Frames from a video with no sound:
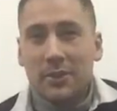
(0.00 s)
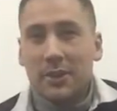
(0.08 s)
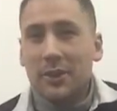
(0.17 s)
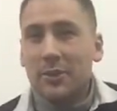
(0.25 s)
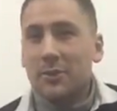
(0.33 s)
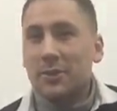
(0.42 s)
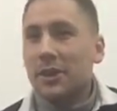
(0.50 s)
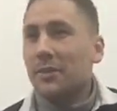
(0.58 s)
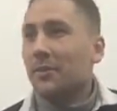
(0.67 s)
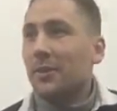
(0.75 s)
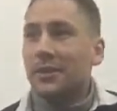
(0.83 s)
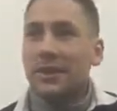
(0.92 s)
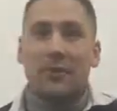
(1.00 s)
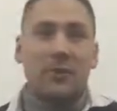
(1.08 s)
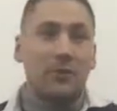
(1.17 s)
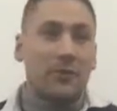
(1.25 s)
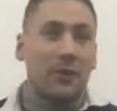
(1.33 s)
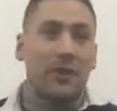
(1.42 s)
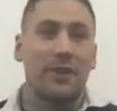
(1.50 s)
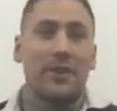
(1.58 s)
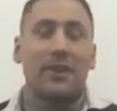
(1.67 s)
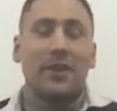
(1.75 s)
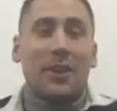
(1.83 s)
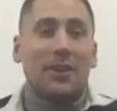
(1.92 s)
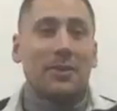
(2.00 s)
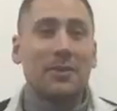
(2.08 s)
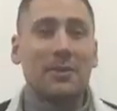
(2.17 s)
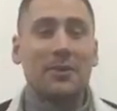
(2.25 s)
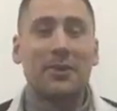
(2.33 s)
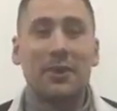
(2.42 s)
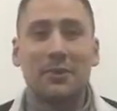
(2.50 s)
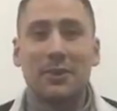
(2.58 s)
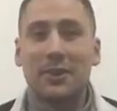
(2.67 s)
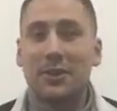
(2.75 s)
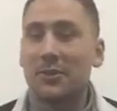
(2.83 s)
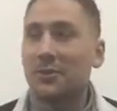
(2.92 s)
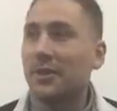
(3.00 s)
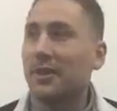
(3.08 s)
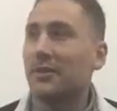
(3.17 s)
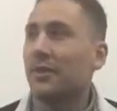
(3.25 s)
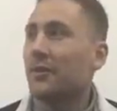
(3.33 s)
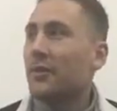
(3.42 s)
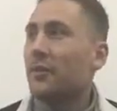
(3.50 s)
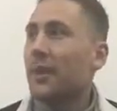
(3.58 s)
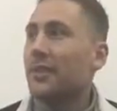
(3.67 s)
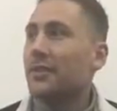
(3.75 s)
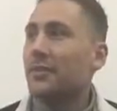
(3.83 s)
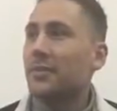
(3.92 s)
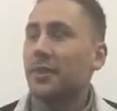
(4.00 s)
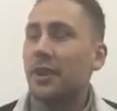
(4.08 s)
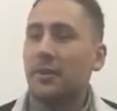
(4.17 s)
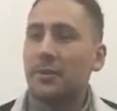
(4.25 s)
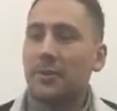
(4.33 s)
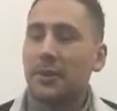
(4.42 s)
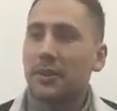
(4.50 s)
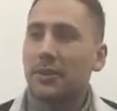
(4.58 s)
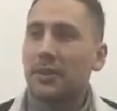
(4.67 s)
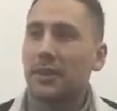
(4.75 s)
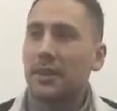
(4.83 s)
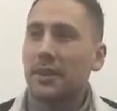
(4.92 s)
local gym because loads of people follow me on social media, and I feel bad sometimes because